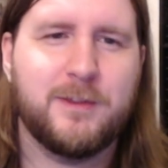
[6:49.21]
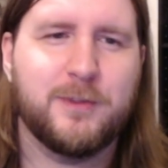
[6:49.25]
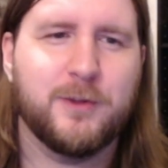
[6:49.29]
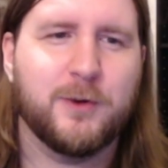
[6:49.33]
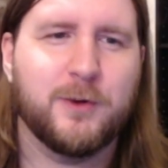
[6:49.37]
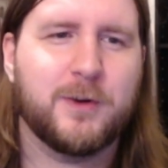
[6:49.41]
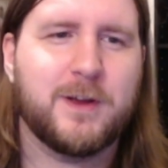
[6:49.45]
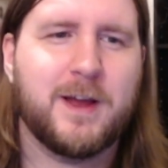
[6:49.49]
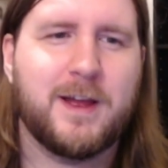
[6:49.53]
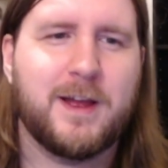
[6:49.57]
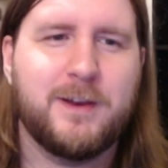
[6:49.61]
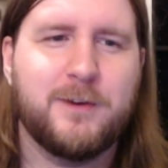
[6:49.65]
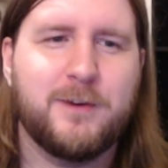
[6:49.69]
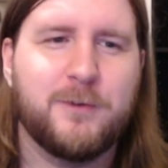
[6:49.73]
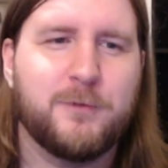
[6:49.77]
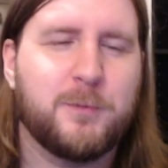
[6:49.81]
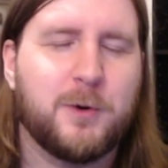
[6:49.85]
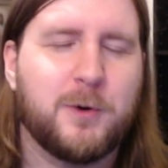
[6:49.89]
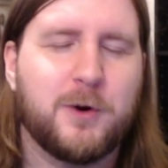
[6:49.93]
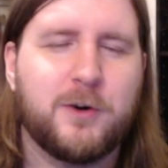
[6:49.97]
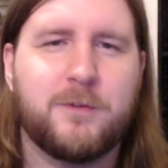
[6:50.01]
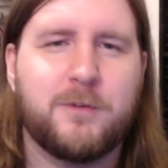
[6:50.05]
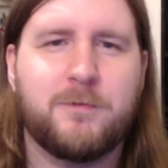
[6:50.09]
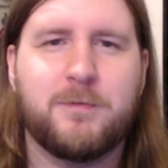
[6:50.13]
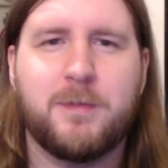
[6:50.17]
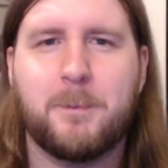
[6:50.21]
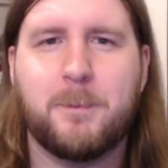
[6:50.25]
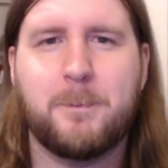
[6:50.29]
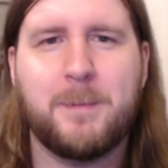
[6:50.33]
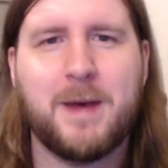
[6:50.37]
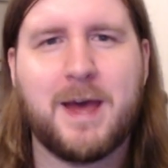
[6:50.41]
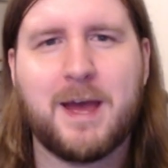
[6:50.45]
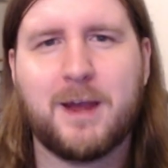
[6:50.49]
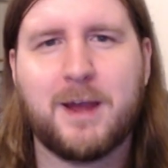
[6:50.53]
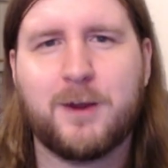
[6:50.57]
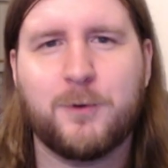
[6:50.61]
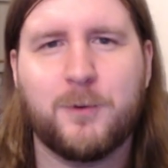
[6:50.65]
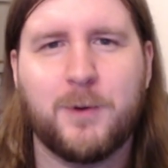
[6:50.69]
They're kind of part of the
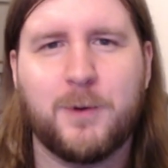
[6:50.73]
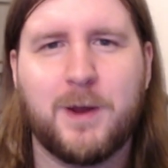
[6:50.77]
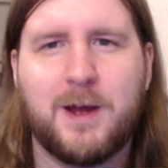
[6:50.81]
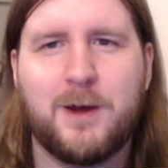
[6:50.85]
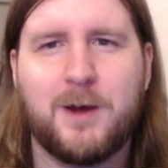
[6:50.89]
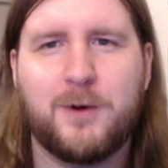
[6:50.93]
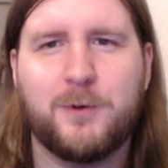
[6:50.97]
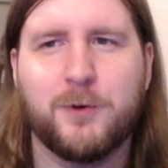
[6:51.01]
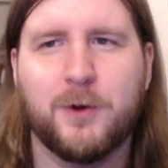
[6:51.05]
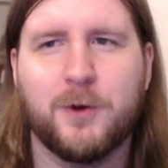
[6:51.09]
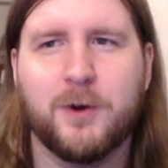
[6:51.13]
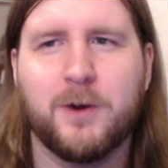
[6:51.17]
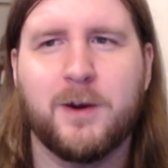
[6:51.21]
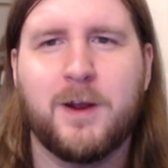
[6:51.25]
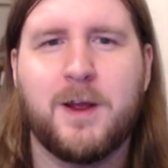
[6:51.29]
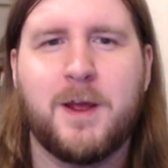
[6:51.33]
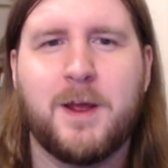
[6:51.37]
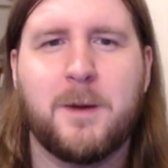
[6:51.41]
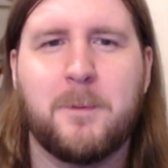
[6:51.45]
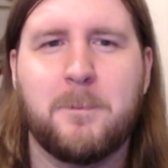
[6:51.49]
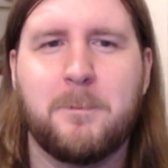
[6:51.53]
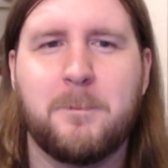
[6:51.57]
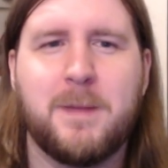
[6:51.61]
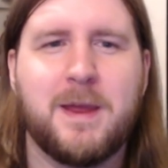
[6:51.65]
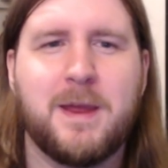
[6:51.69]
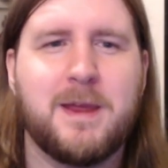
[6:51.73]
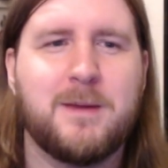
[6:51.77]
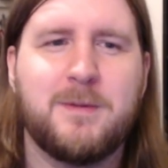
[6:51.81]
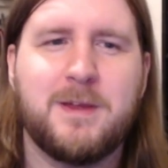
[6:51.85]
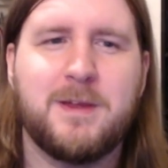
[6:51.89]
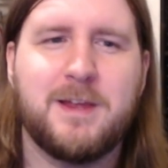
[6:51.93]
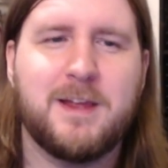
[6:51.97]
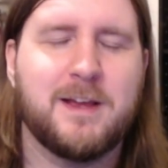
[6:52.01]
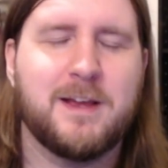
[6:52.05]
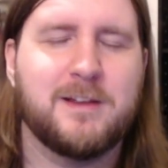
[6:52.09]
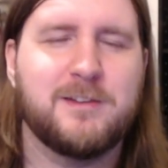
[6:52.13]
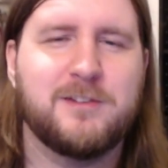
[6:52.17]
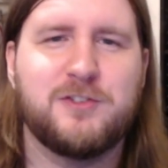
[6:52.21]
background, or
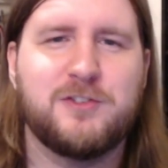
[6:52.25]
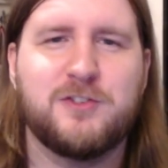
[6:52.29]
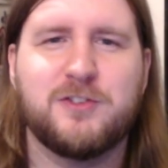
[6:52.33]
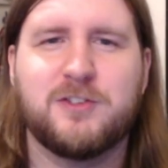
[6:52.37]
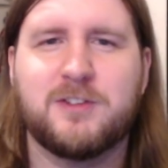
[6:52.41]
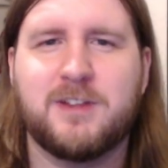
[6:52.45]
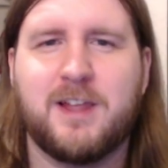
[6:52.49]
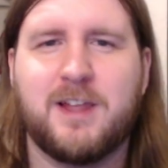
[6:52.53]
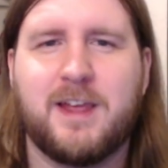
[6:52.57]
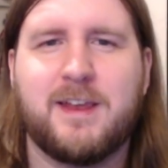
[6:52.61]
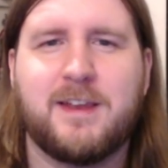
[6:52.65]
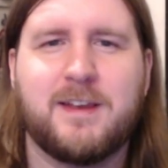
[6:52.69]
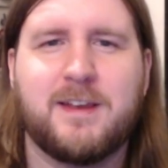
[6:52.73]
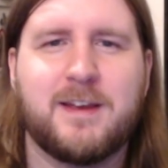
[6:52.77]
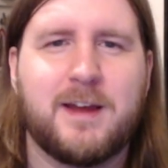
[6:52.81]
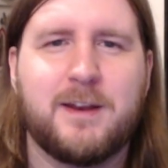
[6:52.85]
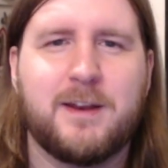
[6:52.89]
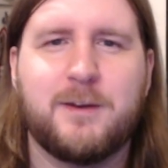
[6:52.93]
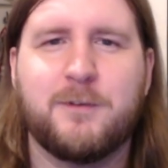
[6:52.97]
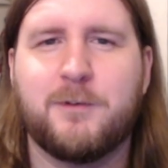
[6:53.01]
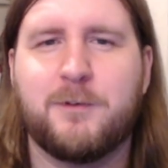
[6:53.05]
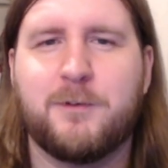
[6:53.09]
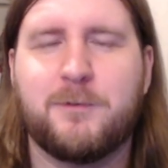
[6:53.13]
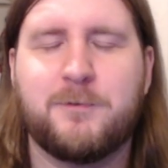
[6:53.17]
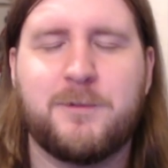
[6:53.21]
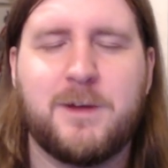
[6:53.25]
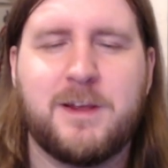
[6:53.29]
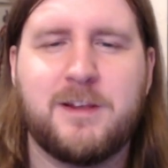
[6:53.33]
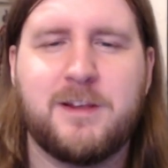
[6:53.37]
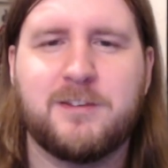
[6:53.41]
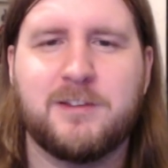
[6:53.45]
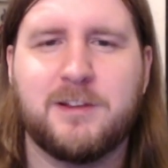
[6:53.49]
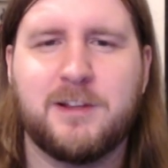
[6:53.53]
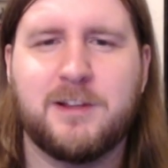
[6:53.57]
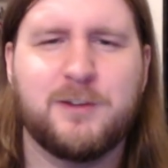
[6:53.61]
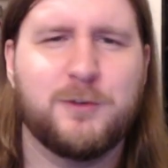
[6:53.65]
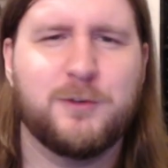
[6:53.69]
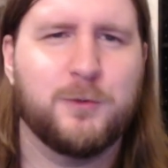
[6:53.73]
maybe as just like kind of a
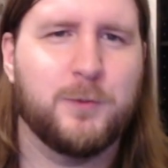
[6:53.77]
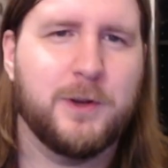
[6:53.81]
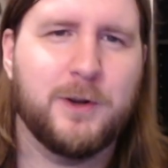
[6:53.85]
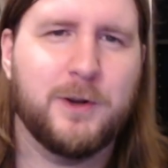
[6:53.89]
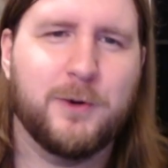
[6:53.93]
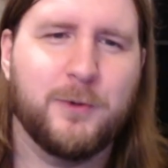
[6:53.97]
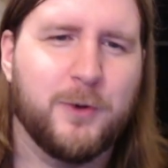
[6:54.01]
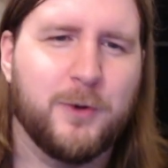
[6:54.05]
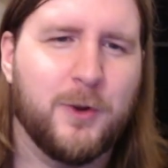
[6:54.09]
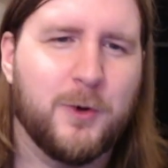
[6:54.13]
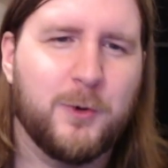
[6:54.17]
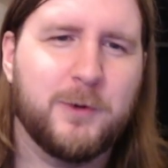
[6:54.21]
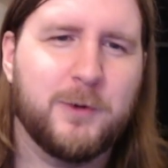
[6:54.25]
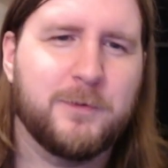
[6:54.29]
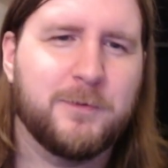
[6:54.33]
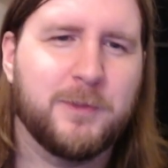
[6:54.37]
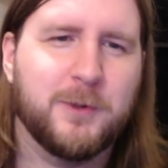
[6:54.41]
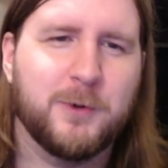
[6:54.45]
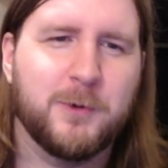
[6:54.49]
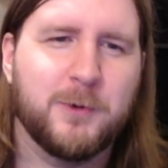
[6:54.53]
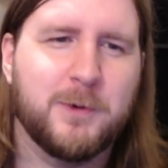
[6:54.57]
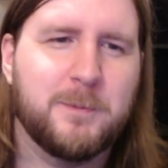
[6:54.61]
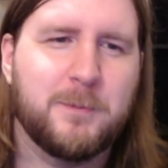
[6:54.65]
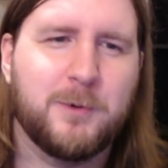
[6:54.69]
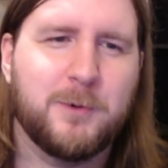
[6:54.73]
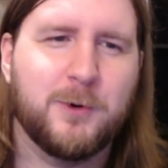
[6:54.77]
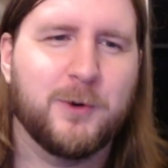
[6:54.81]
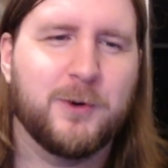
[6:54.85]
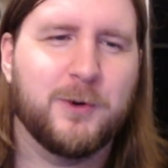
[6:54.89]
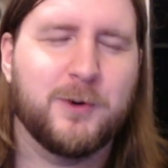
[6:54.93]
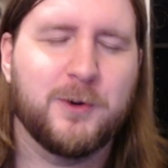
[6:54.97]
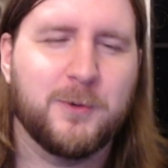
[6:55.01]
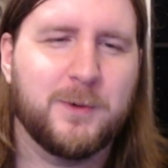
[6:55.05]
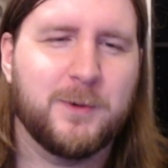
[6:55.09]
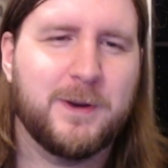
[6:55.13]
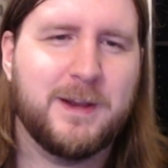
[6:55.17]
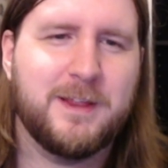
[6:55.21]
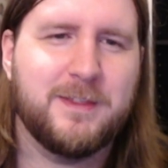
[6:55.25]
faceless, we don't know if they're
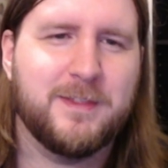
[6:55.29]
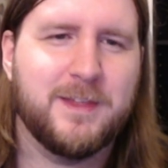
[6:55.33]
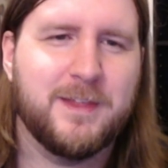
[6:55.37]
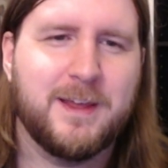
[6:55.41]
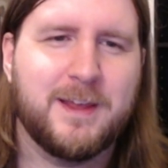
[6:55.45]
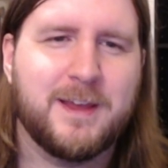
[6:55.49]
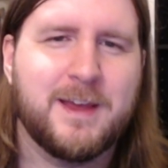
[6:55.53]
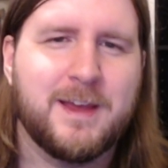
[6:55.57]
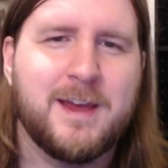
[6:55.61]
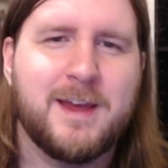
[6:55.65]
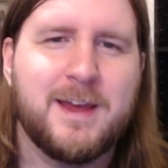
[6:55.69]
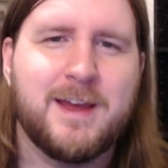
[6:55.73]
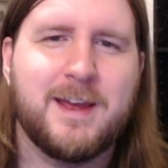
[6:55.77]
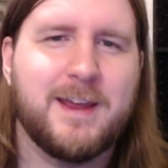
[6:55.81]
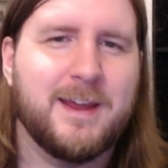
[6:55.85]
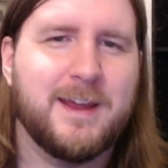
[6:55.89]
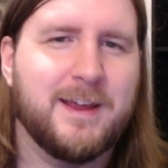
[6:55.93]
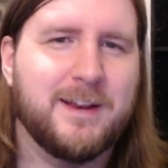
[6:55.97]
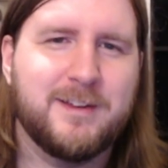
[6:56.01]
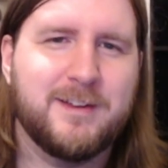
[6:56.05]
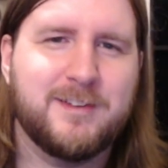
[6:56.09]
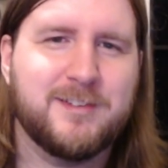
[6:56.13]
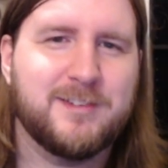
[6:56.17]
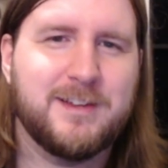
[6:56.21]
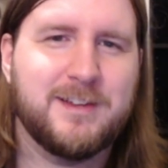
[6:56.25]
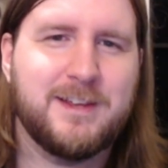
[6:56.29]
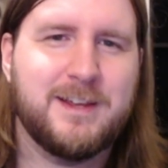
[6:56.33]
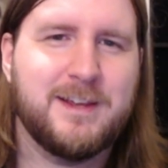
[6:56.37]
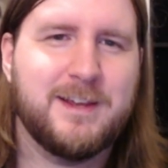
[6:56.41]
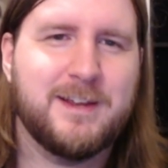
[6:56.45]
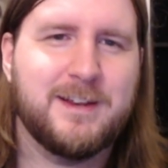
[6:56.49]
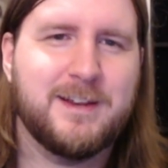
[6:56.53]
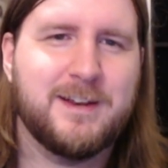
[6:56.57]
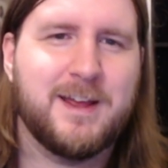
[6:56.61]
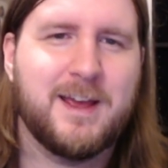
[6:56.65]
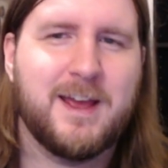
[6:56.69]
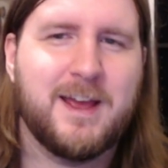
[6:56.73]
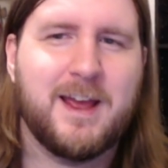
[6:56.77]
important or anything in a
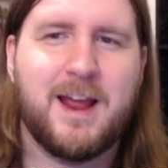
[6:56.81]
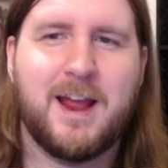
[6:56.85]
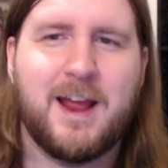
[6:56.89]
scene.